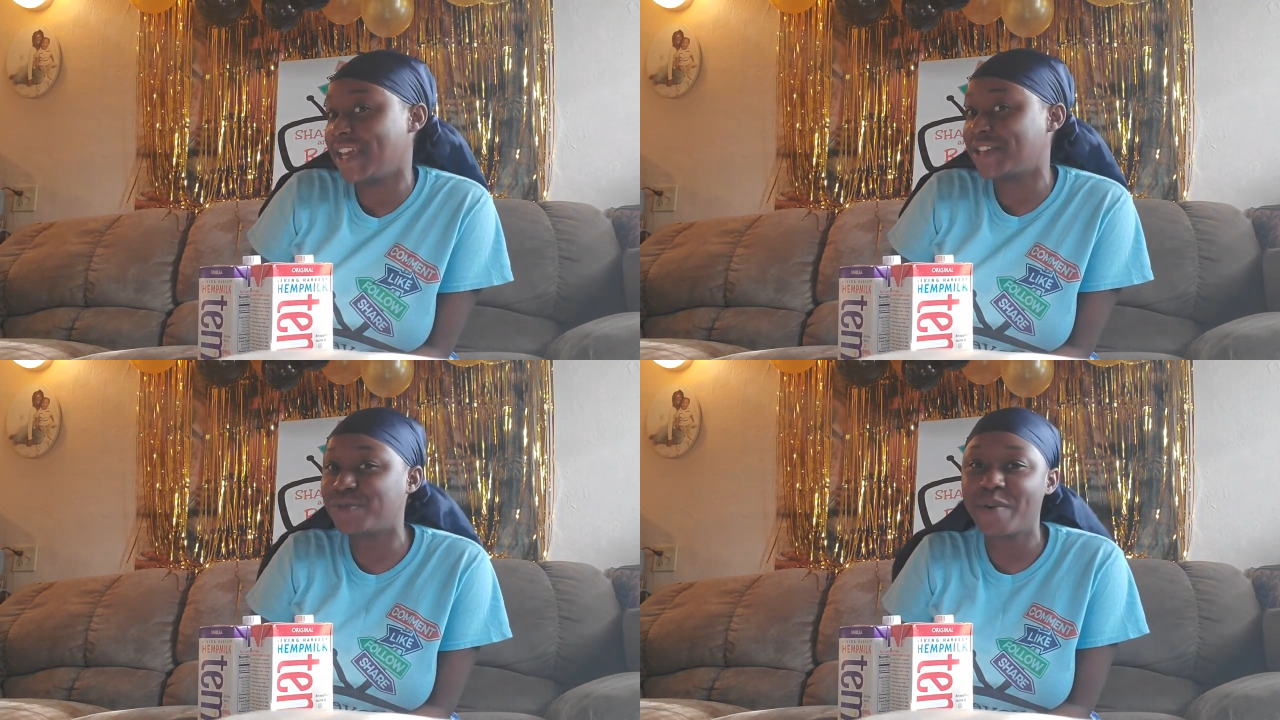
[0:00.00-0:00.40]
it
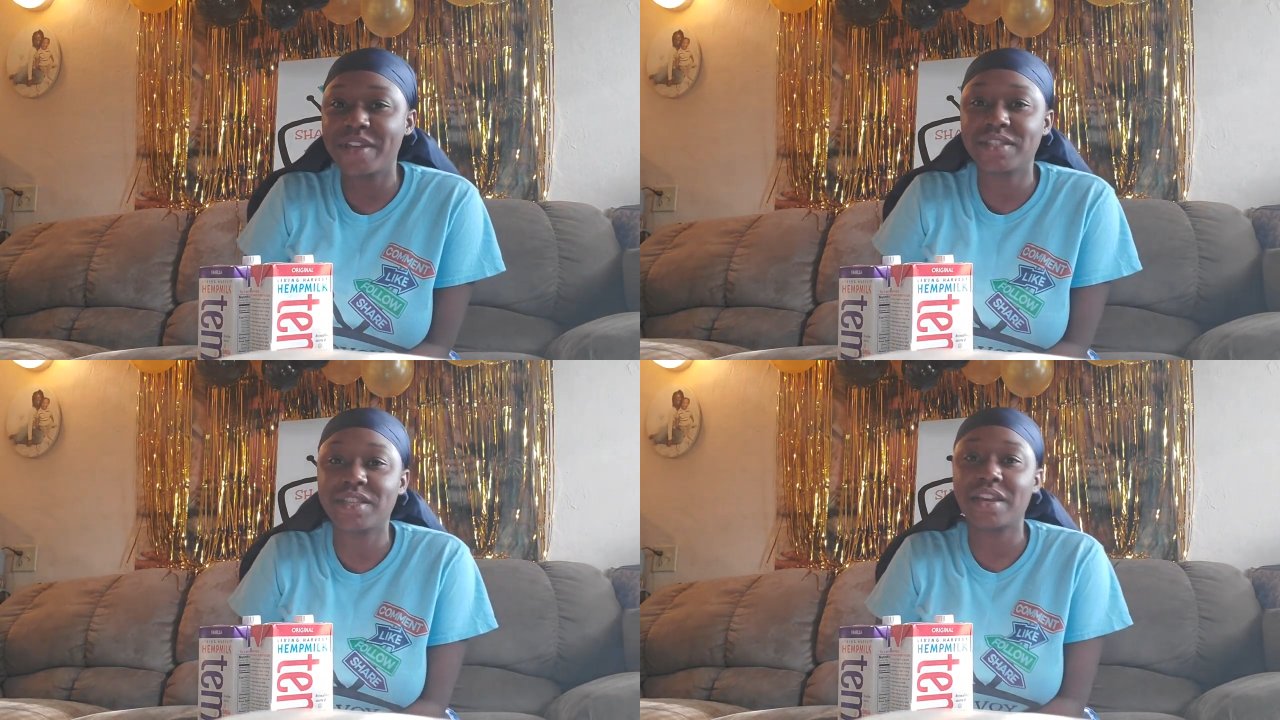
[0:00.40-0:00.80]
is
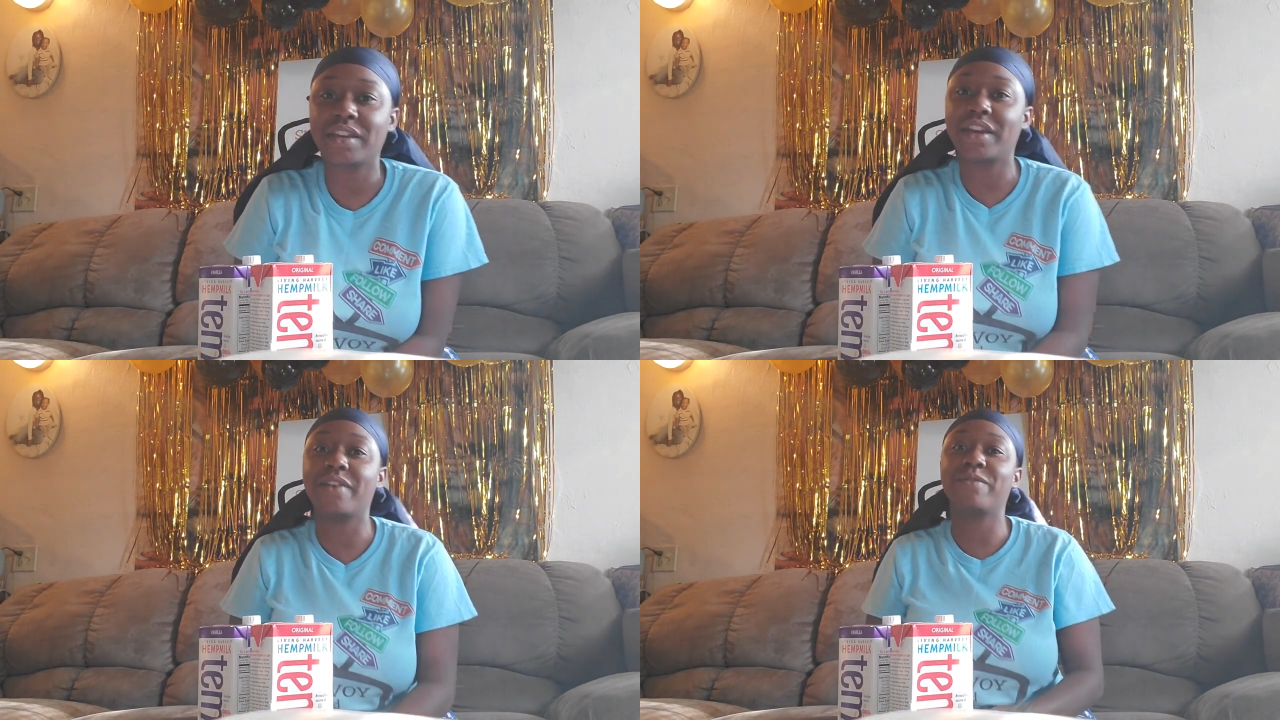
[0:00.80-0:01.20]

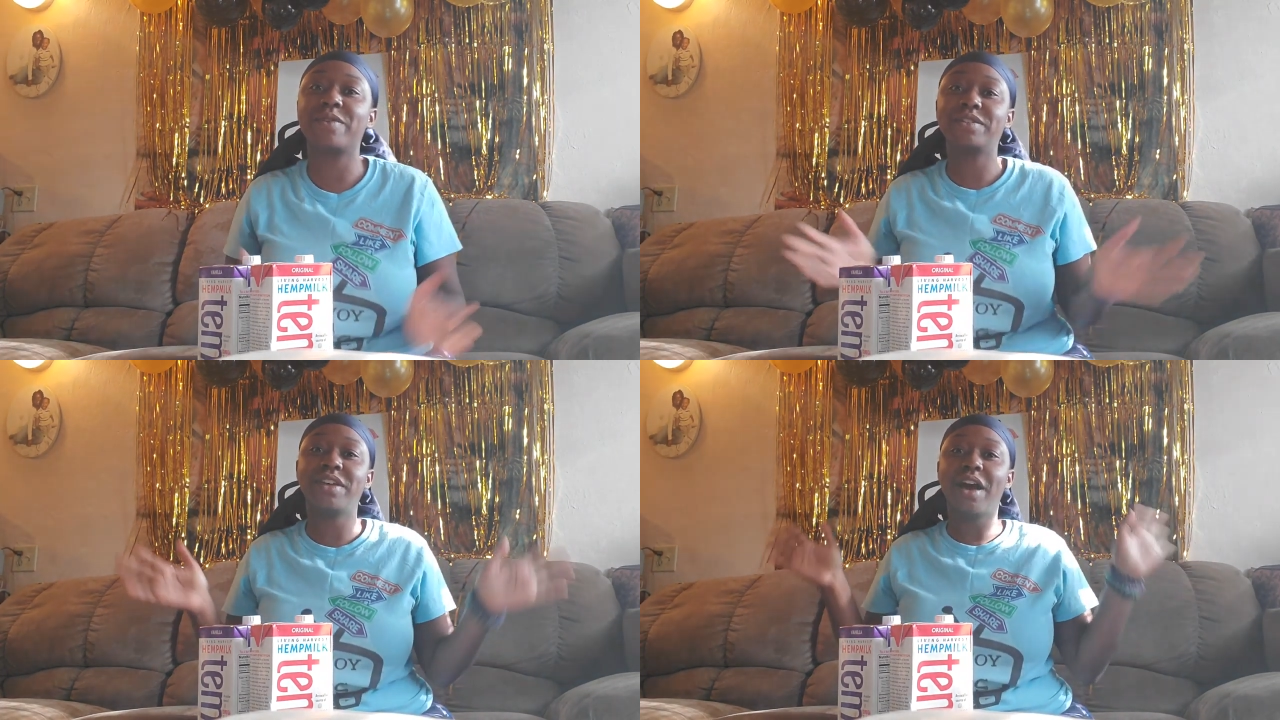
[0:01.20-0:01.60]
Wednesday every
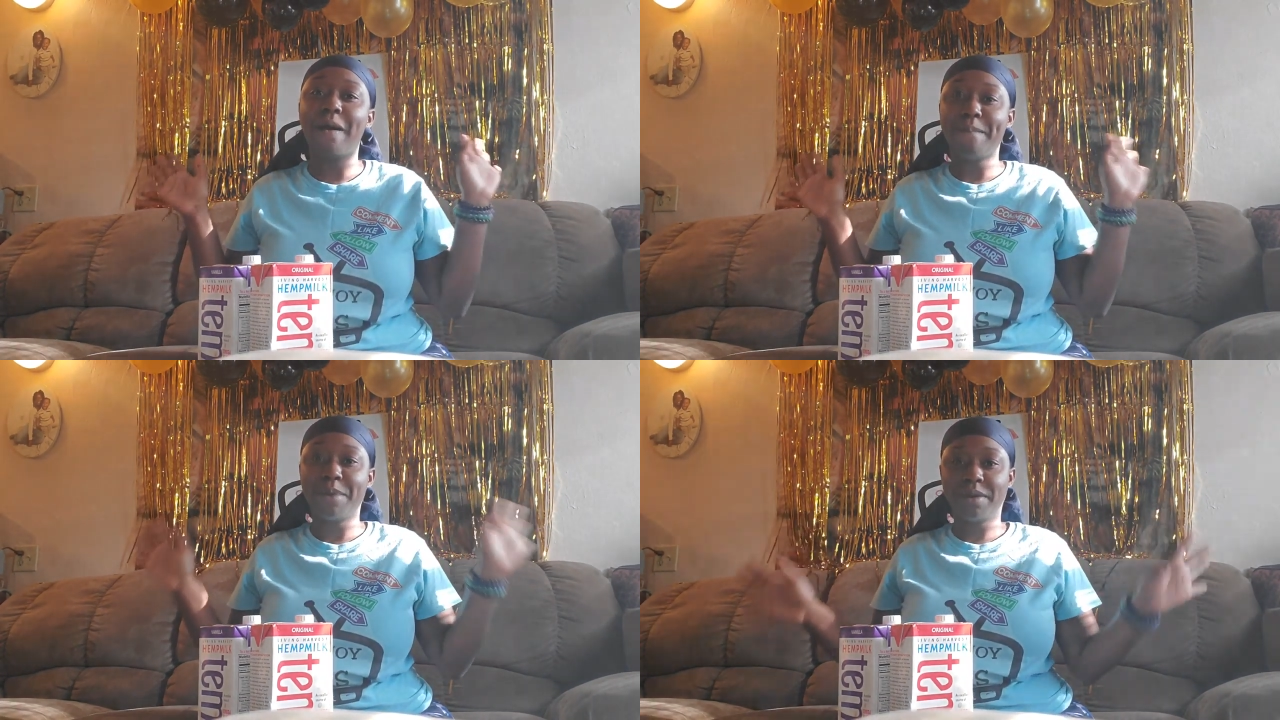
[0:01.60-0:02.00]
Wednesday
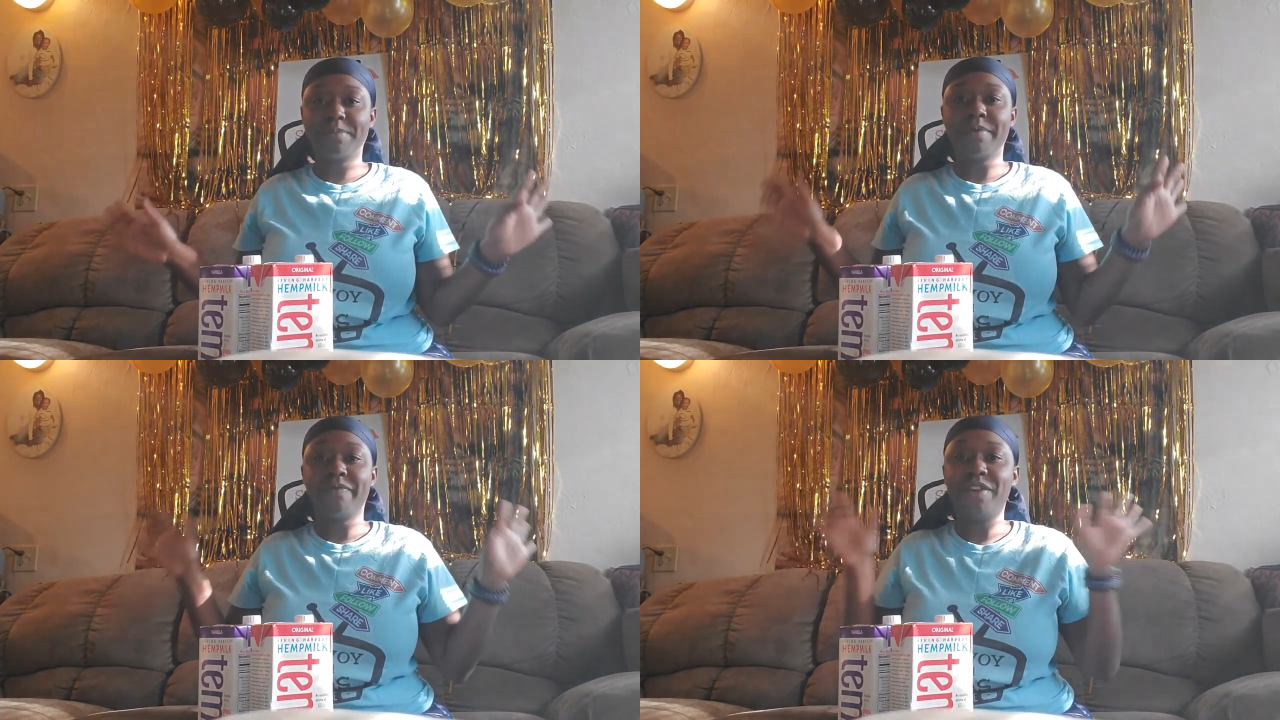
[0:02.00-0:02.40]
I put
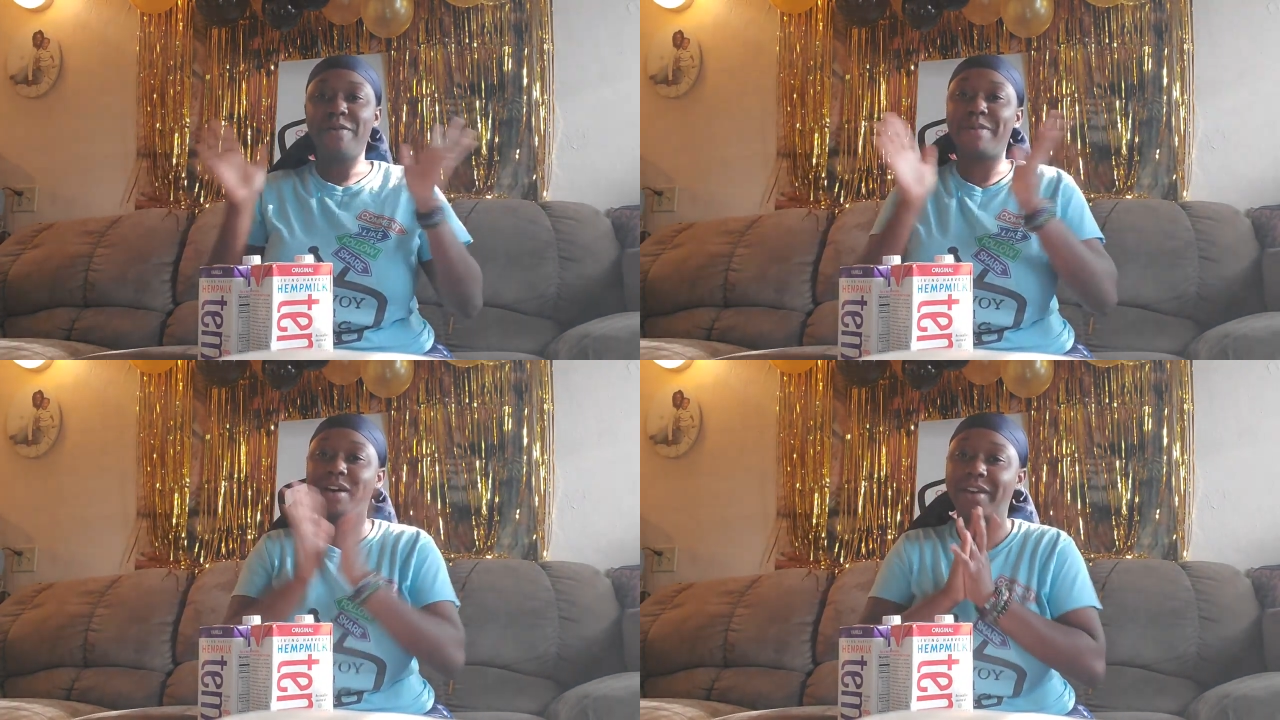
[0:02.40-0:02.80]
up a
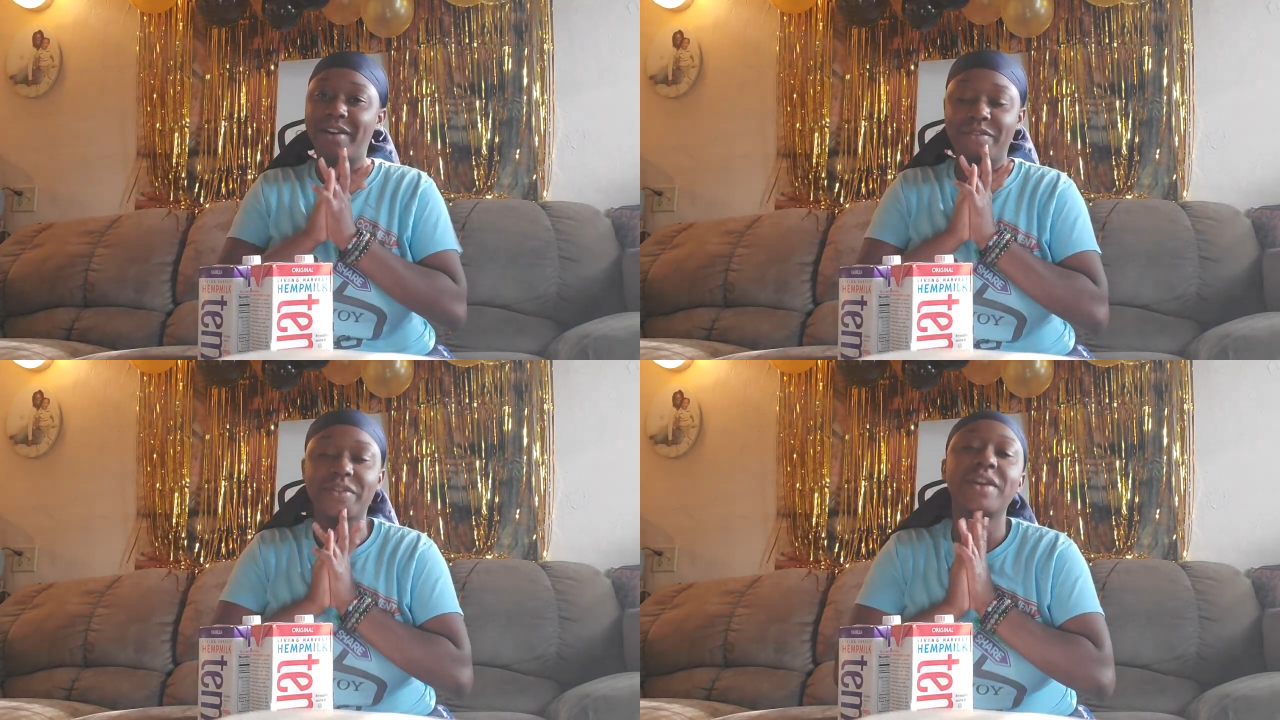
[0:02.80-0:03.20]
video about
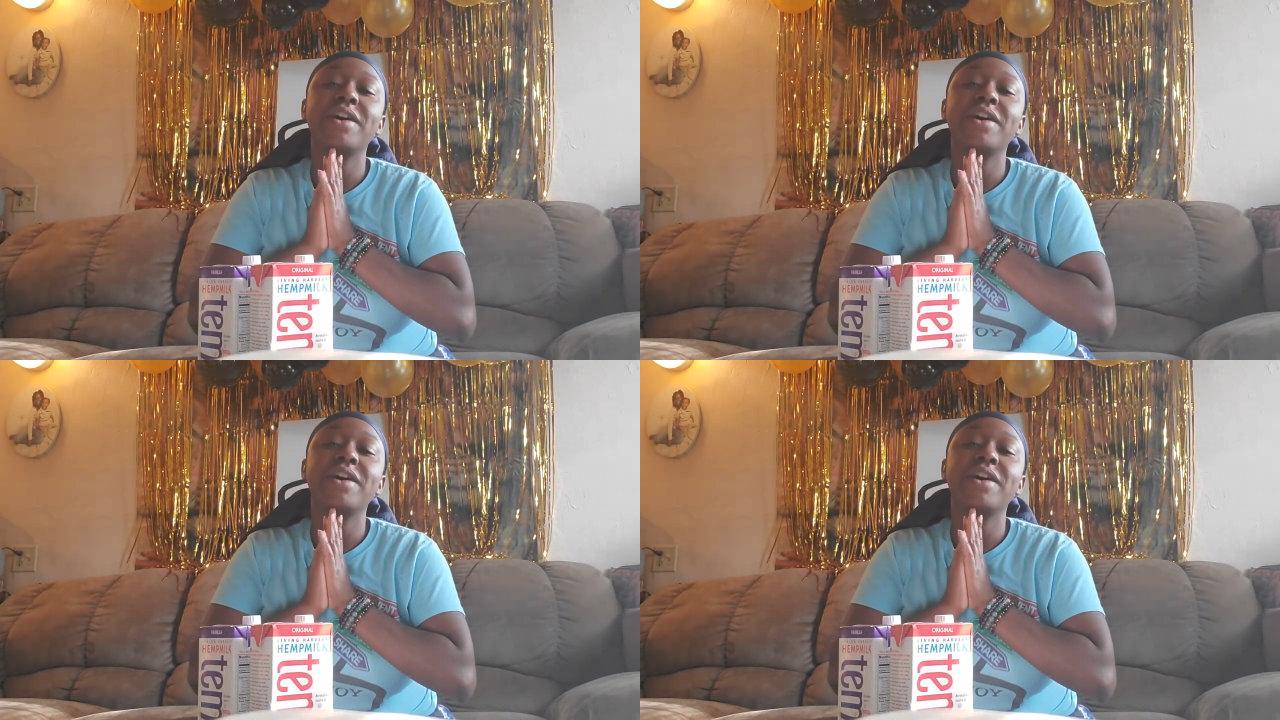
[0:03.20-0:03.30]
health